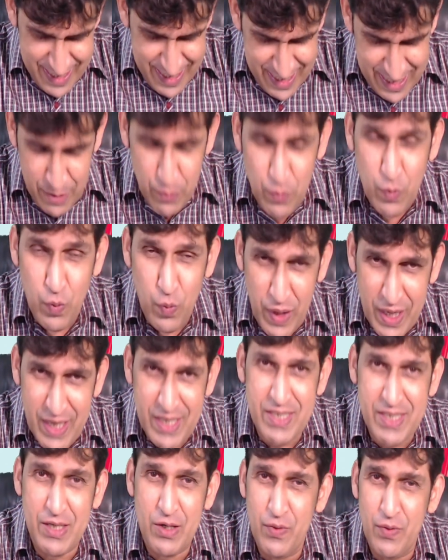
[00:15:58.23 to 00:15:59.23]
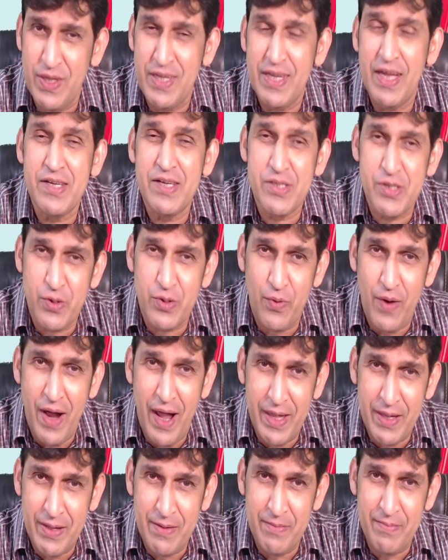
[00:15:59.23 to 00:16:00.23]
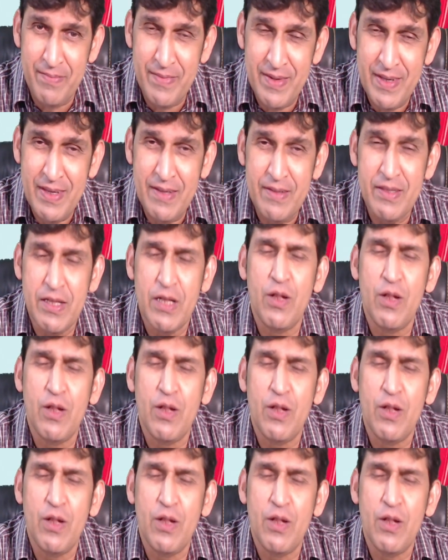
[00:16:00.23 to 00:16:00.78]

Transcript: in victory and triumph. The